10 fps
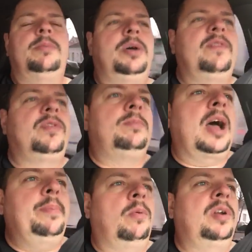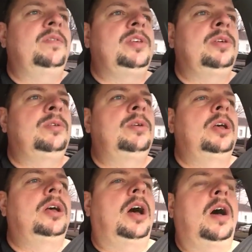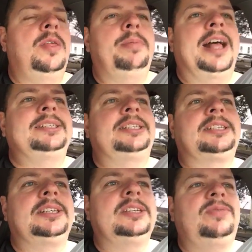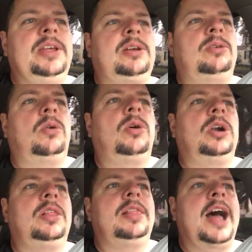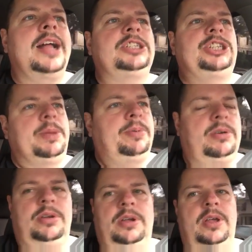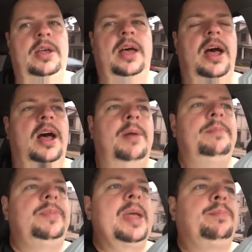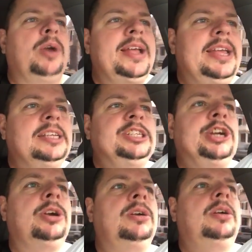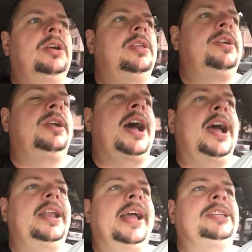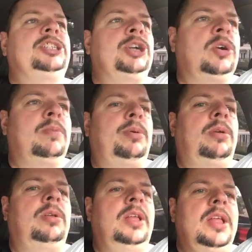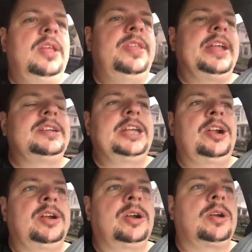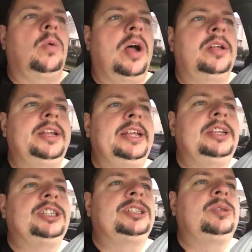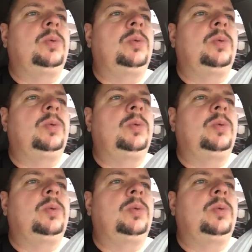but from my point of view, all the plastics in this vehicle are a lot cheaper. They break easier. They're not as durable. The interior quality, just the